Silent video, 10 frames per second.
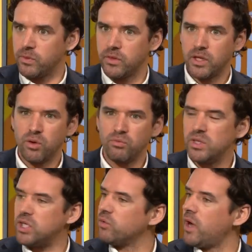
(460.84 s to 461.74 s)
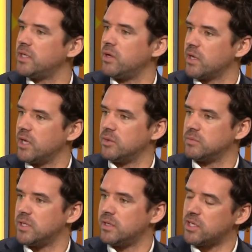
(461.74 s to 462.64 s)
they don't really grind out
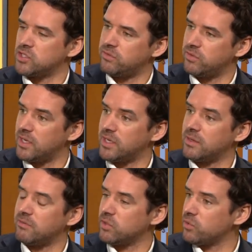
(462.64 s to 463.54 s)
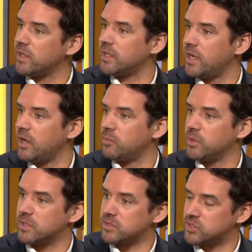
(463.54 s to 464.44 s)
games. And that Sheffield United, you have to grind that out.
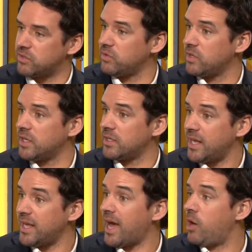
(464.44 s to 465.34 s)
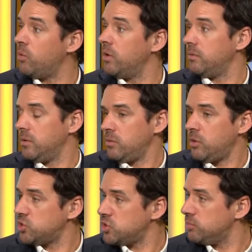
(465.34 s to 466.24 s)
Because Sheffield United, there
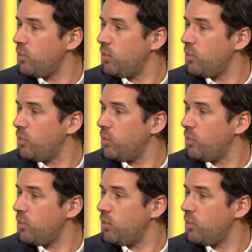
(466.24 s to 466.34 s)
was just